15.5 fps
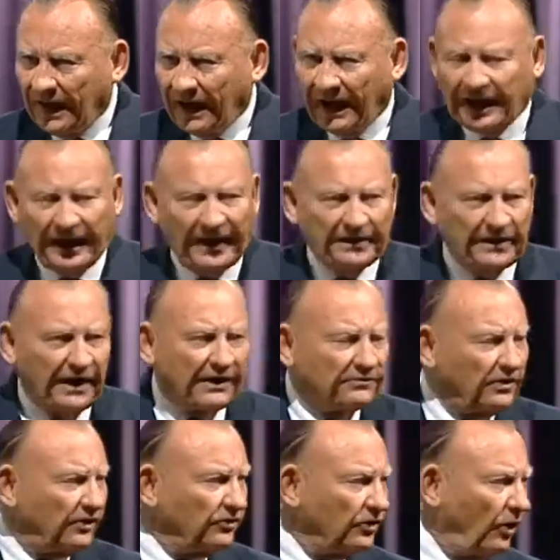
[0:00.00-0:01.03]

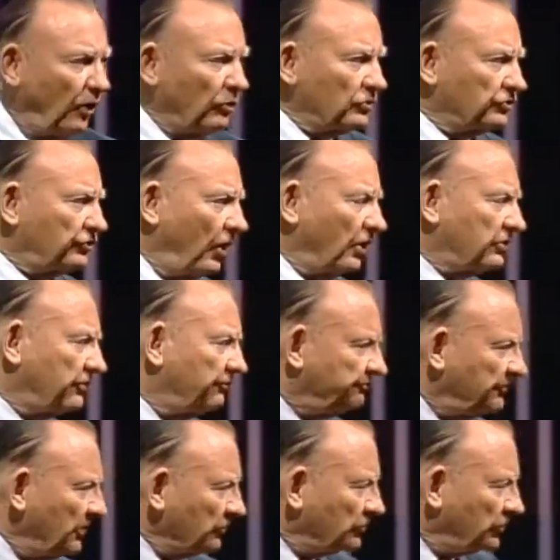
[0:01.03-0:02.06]
And you don't start
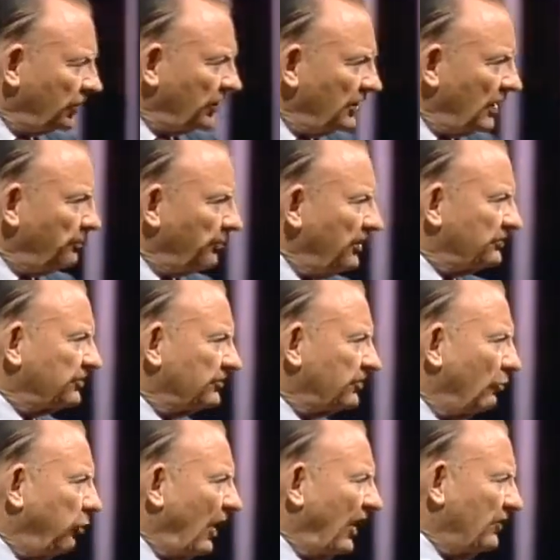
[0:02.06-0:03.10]
cooking up reasons
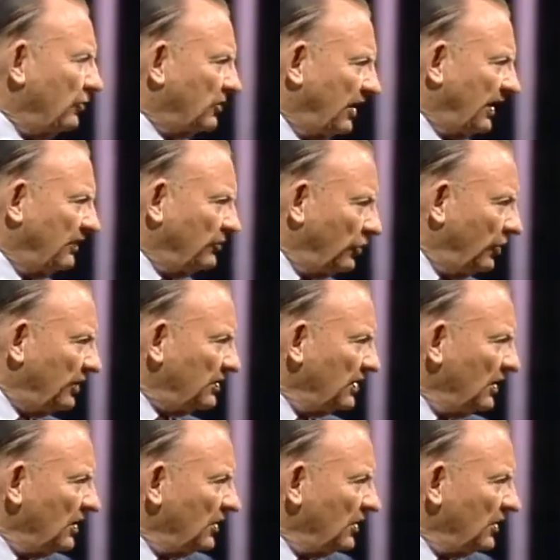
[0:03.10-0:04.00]
of why you can't do it.